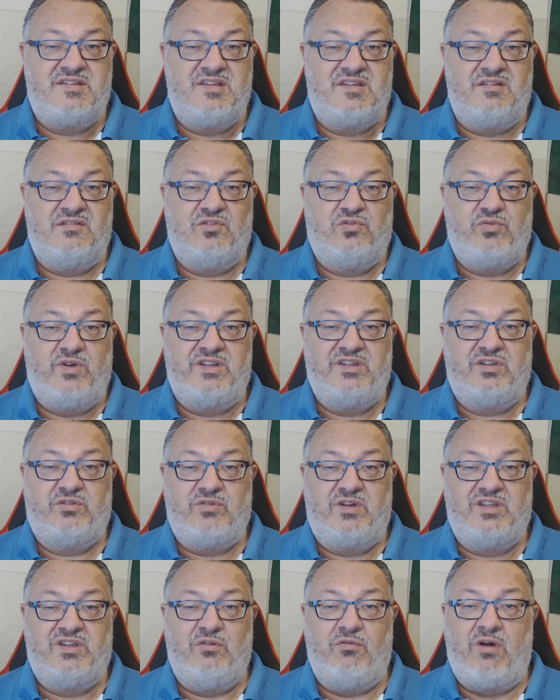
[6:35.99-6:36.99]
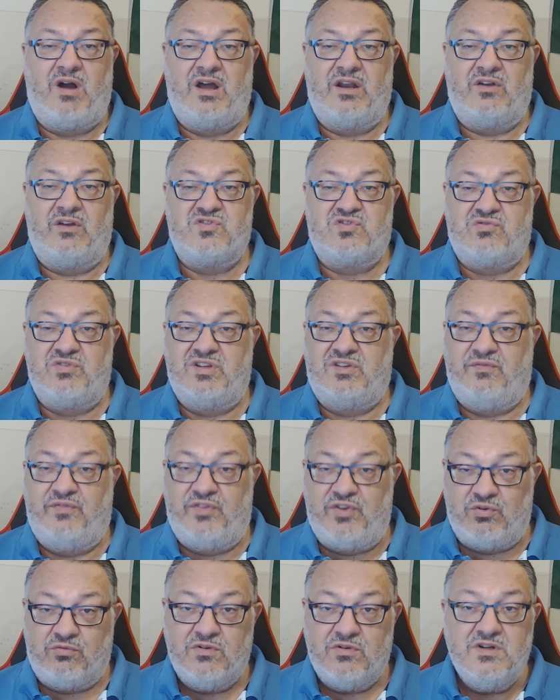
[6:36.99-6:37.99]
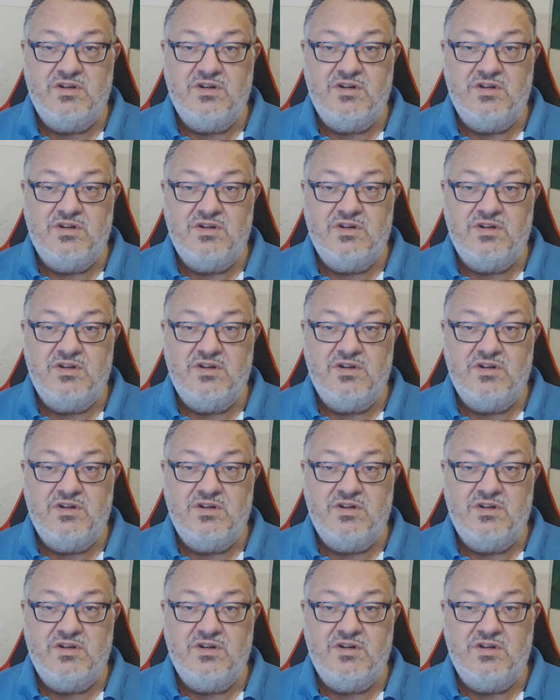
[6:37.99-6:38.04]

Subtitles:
in 2021 on Street View.